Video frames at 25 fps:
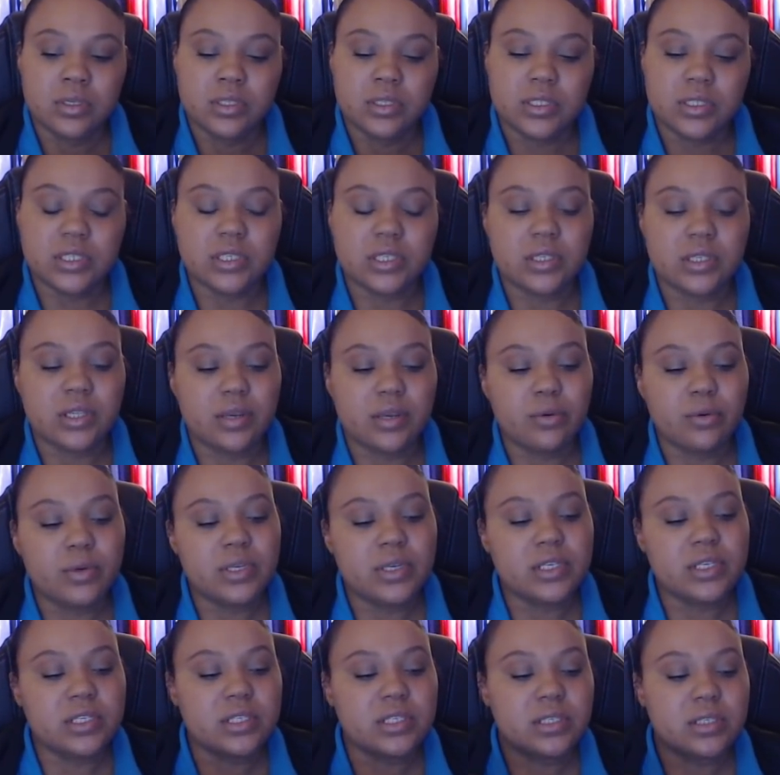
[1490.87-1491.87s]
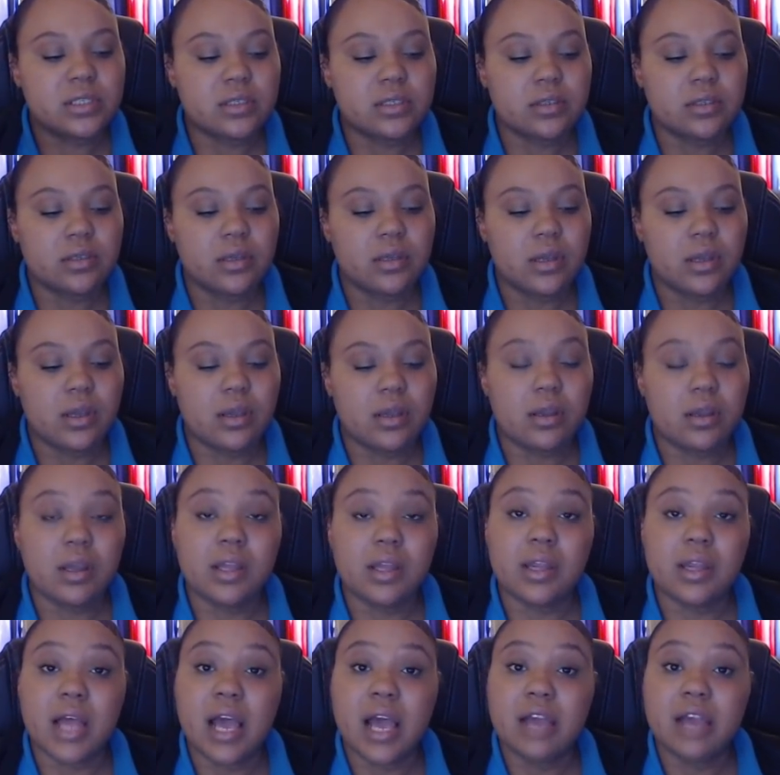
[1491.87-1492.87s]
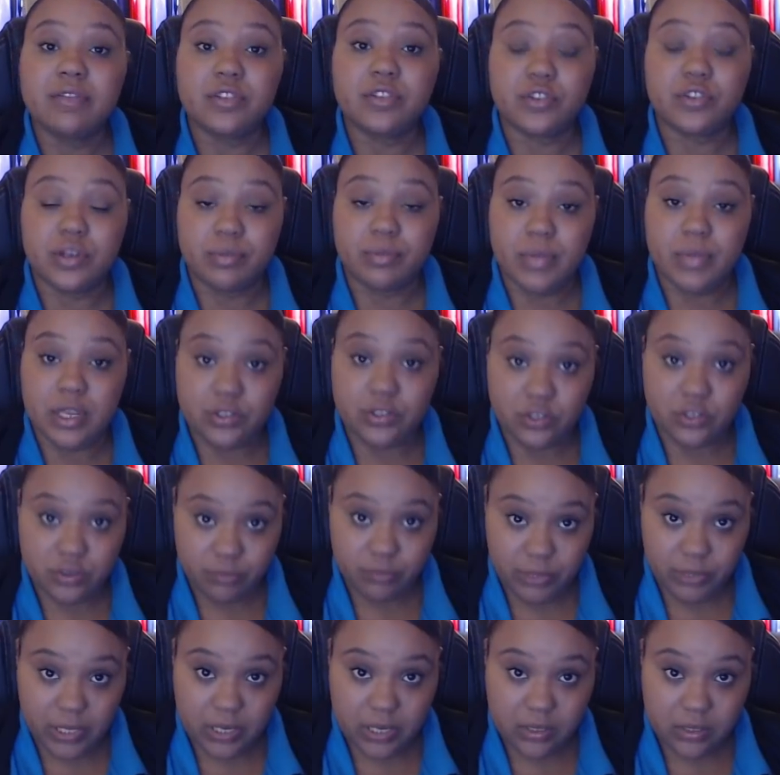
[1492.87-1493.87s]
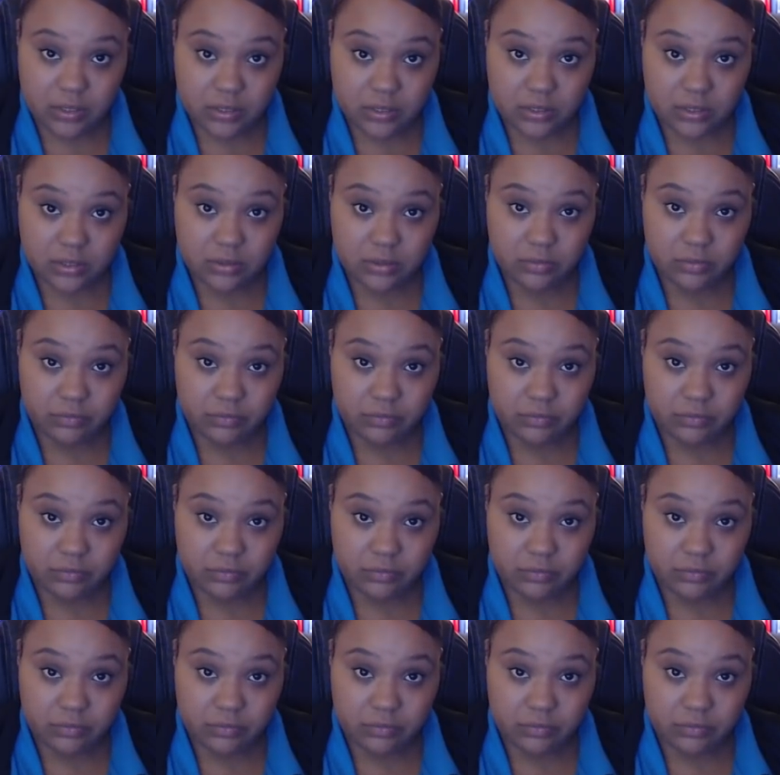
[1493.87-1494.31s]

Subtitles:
So there was a live stream that took place,